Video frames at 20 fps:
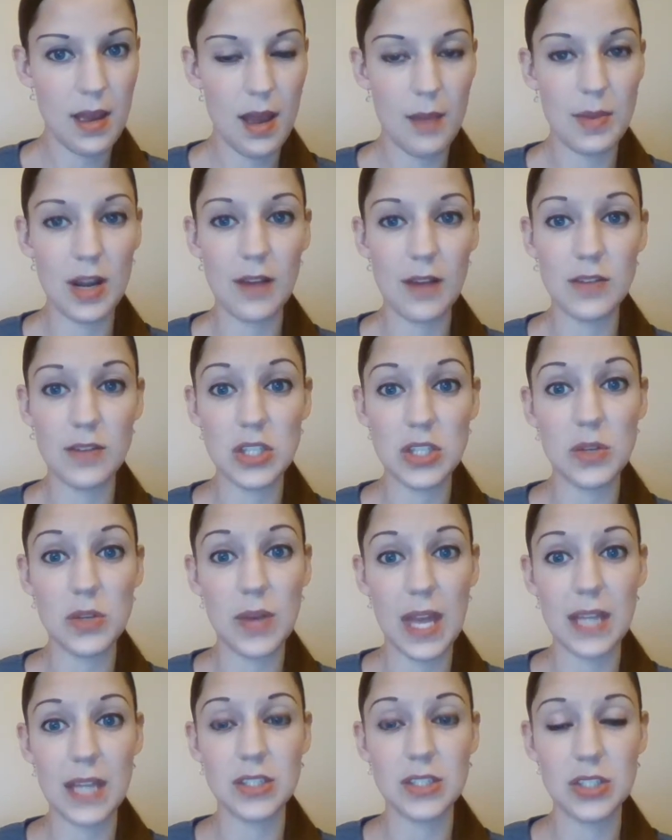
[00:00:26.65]
I mean, obviously you
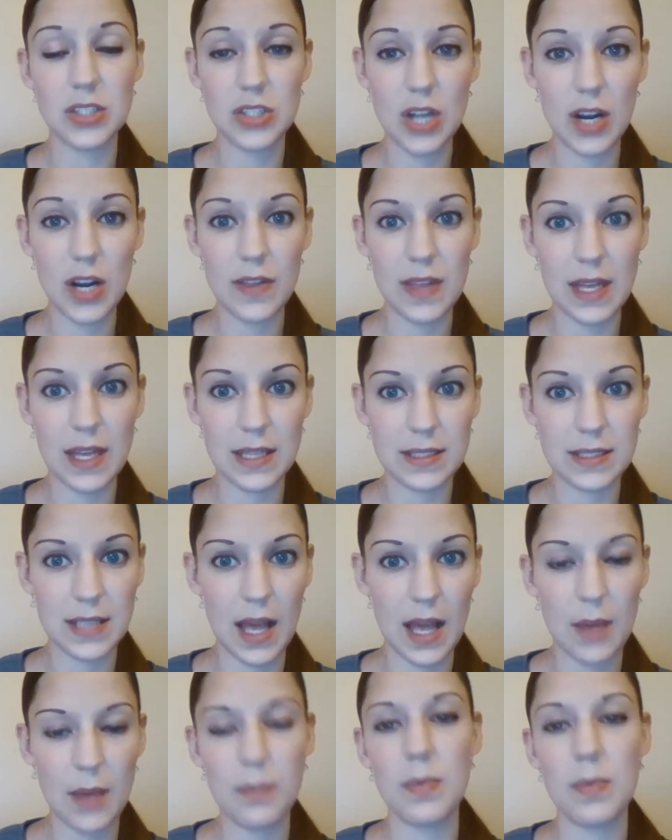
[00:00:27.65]
can't start the
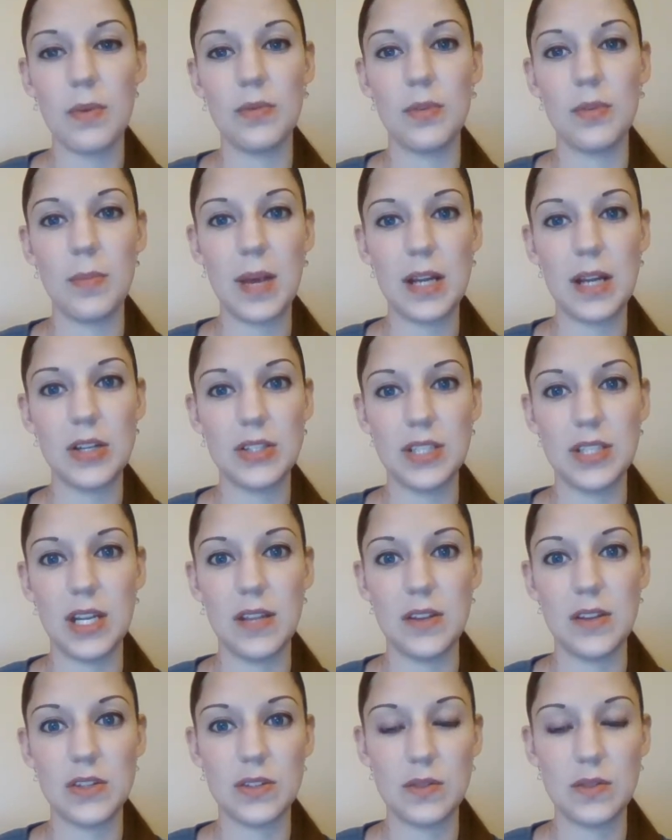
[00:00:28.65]
exam, but from my
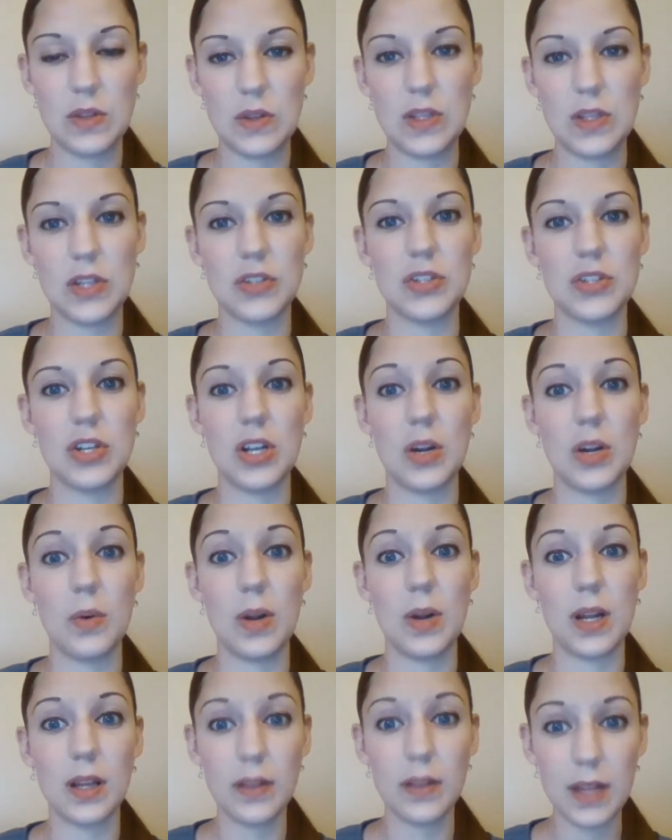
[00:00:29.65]
understanding, there's a few things you're going to
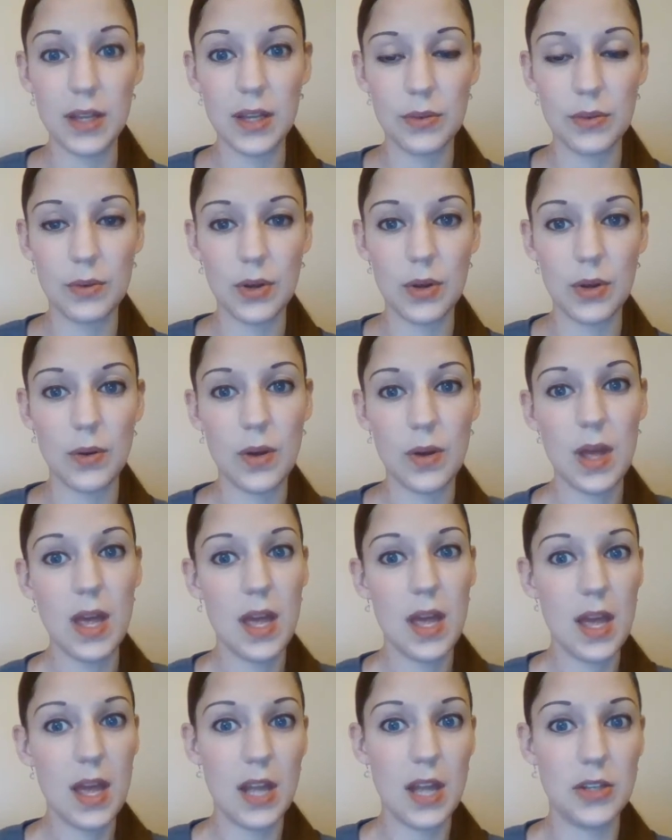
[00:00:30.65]
want to click through
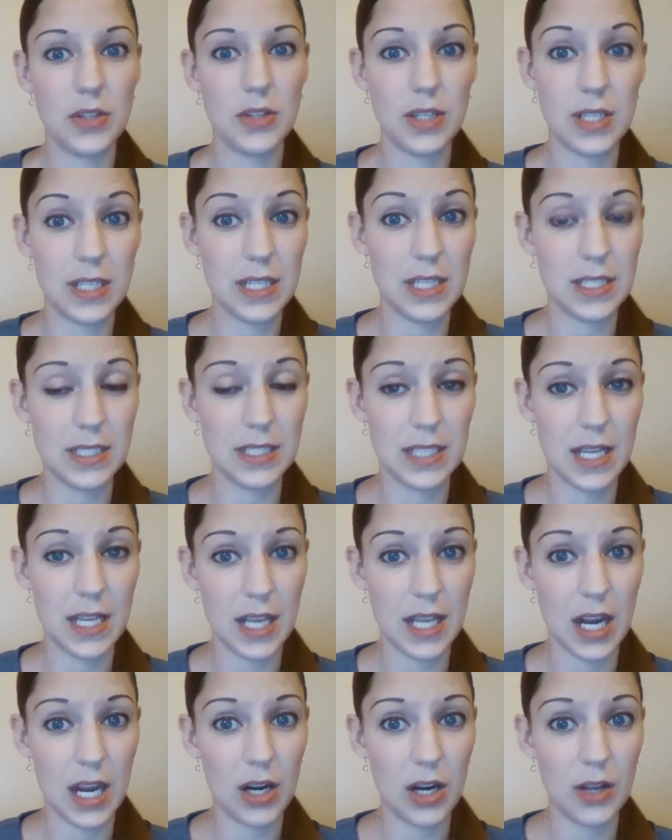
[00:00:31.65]
and you're going to need to
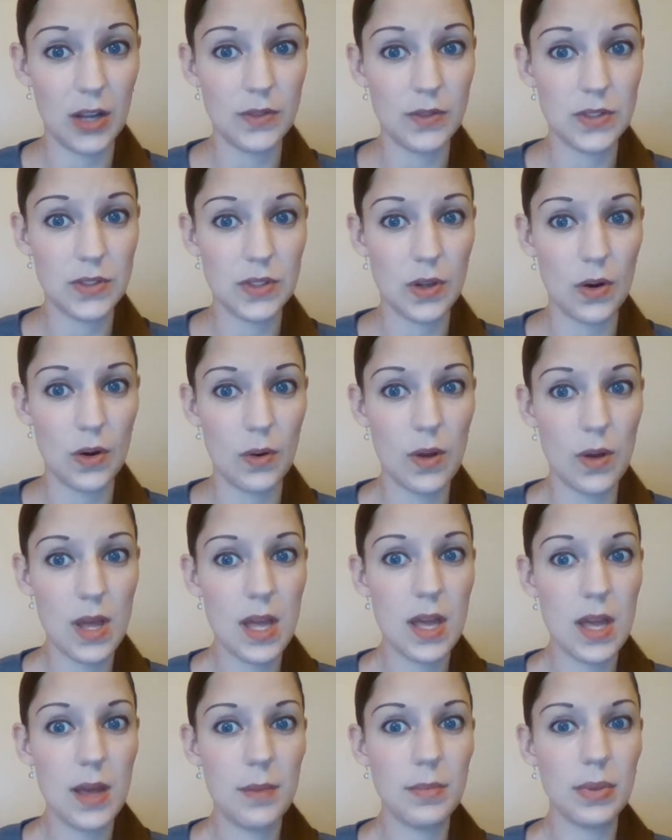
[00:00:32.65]
take care of. So
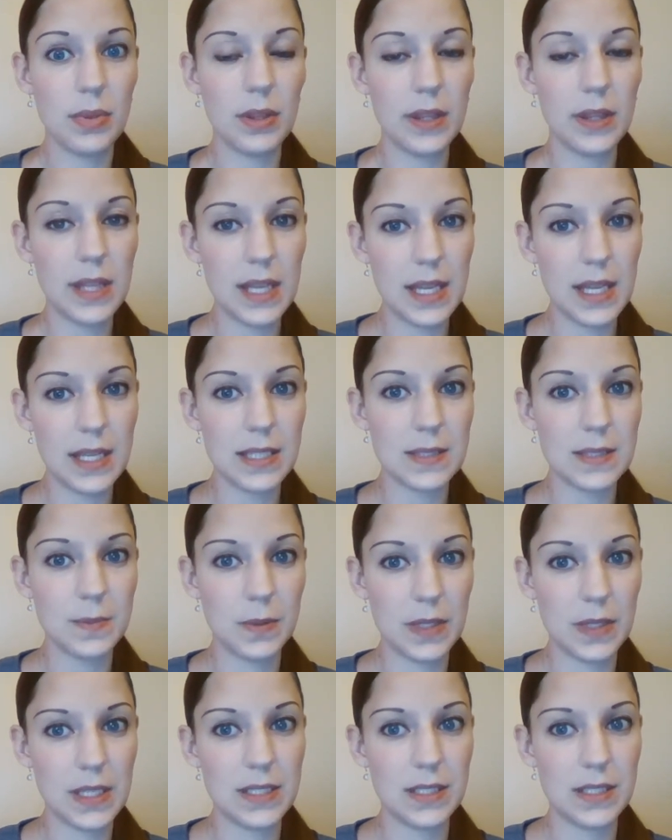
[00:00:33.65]
please
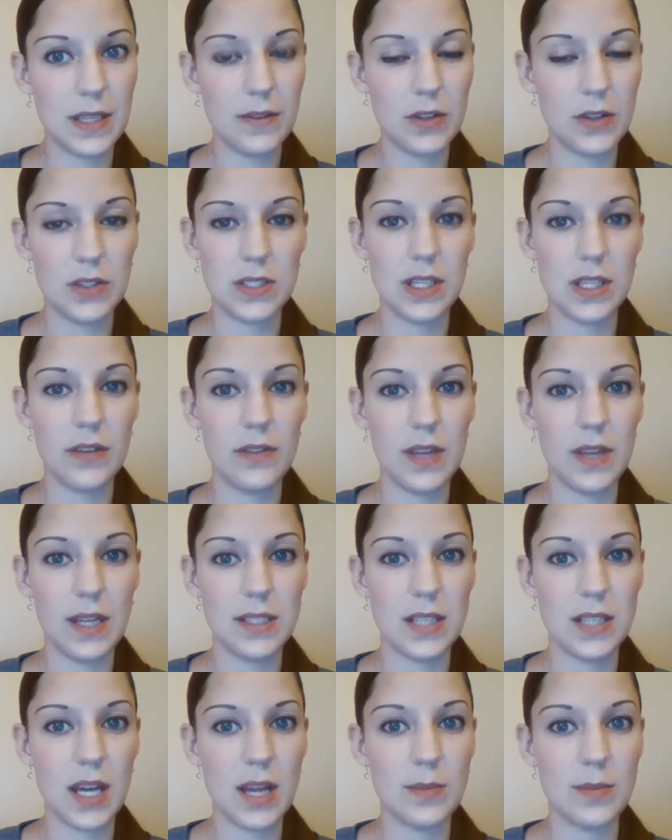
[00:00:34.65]
give yourself
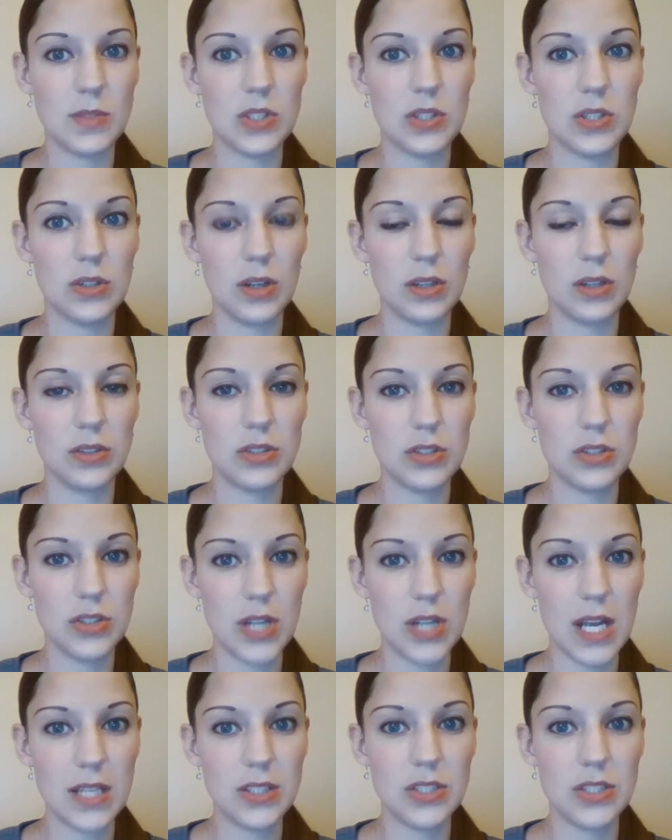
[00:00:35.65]
that time so you're not
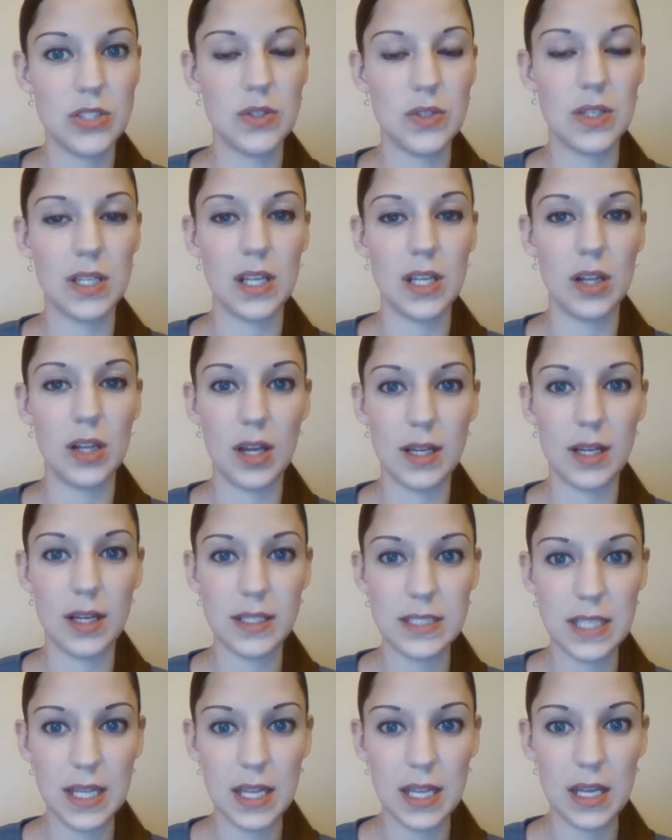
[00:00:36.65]
stressed. You can get
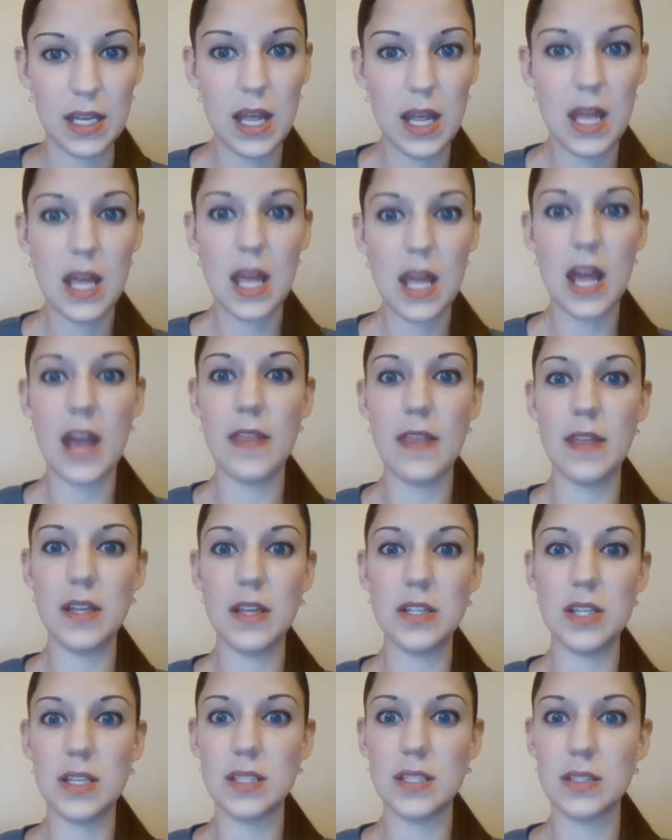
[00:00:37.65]
logged in and
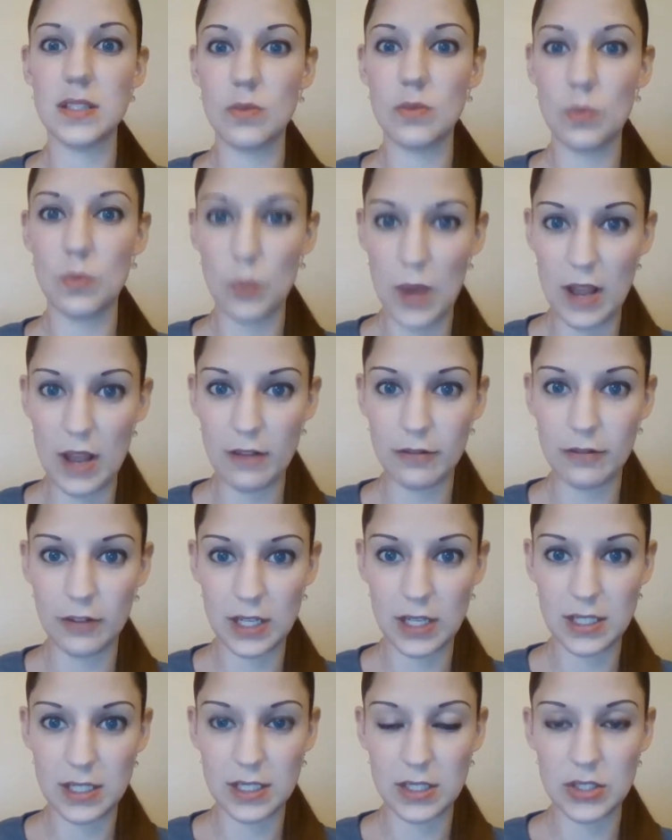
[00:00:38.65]
then just wait for
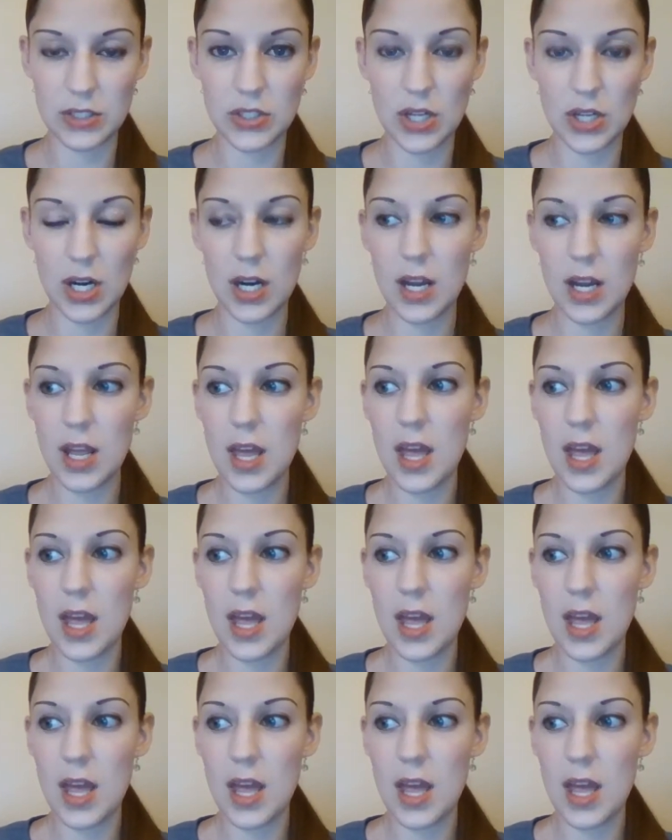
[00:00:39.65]
it to start.